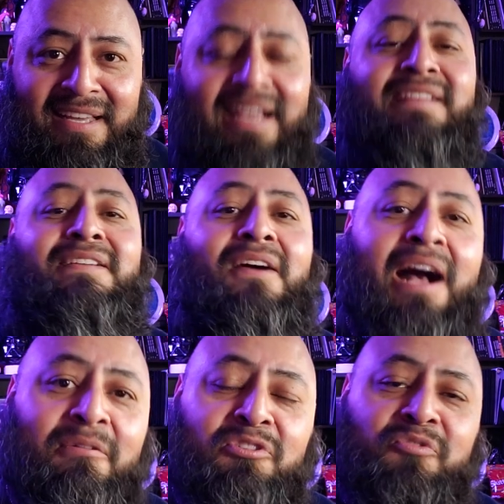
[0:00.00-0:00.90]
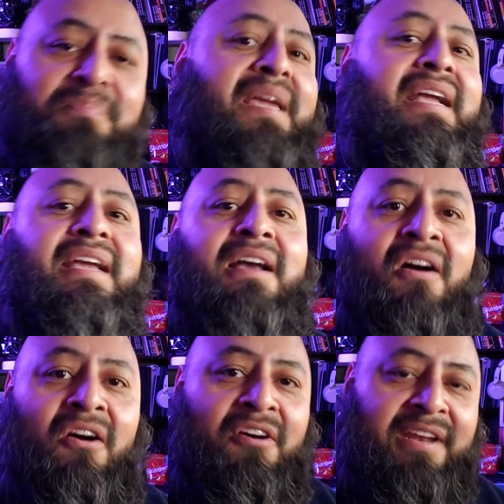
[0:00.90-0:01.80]
And so I will speak
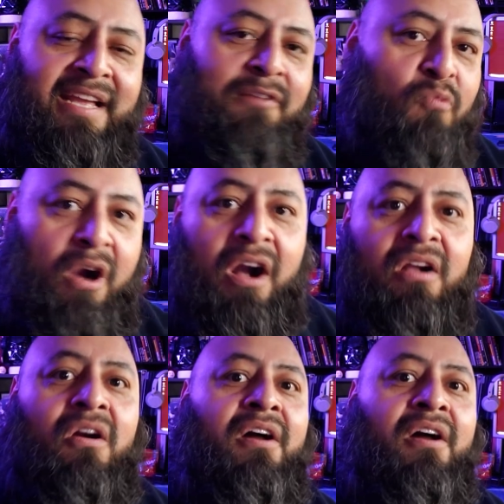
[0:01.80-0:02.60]
on and walk